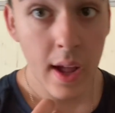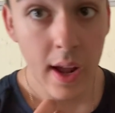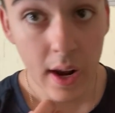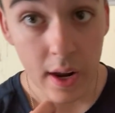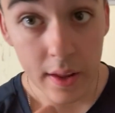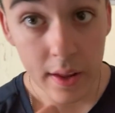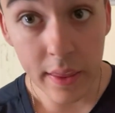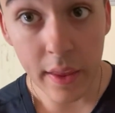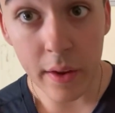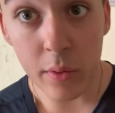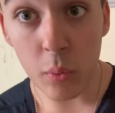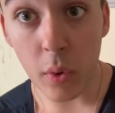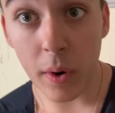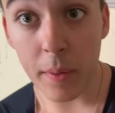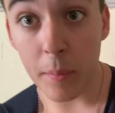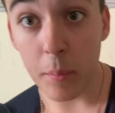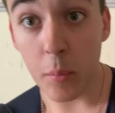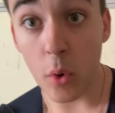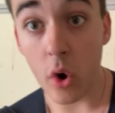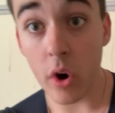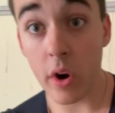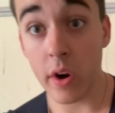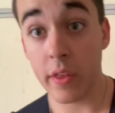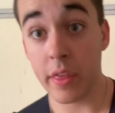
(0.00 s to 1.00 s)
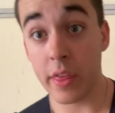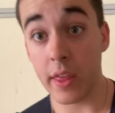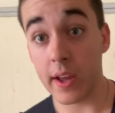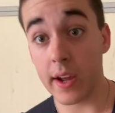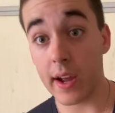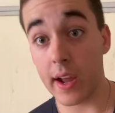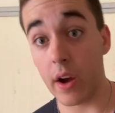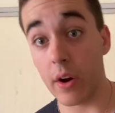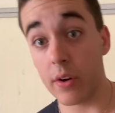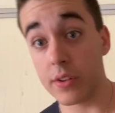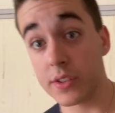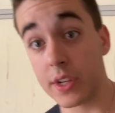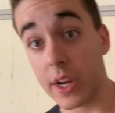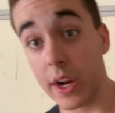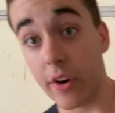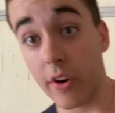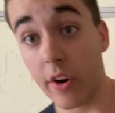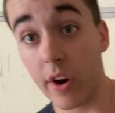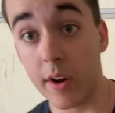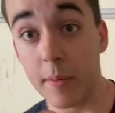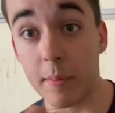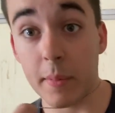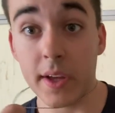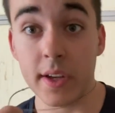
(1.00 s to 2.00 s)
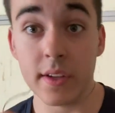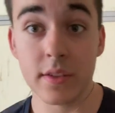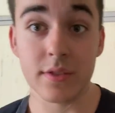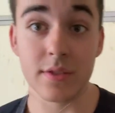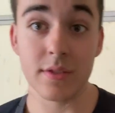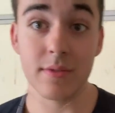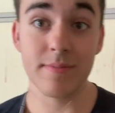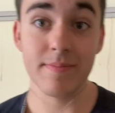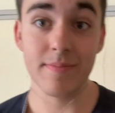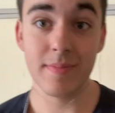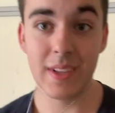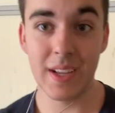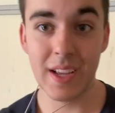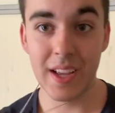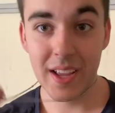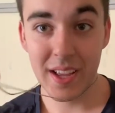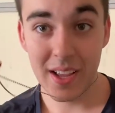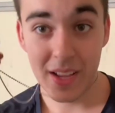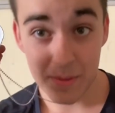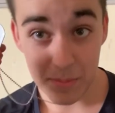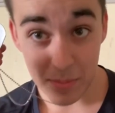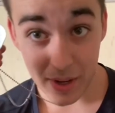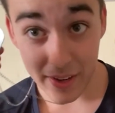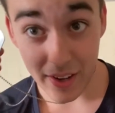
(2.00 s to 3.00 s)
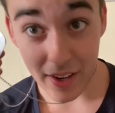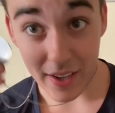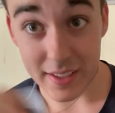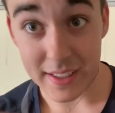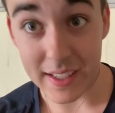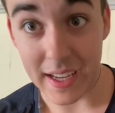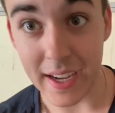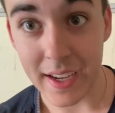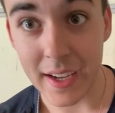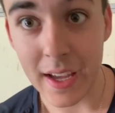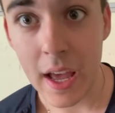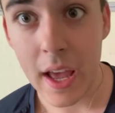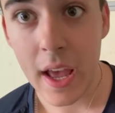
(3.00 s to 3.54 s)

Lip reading: And then one more thing I always carry on me is my dog tag.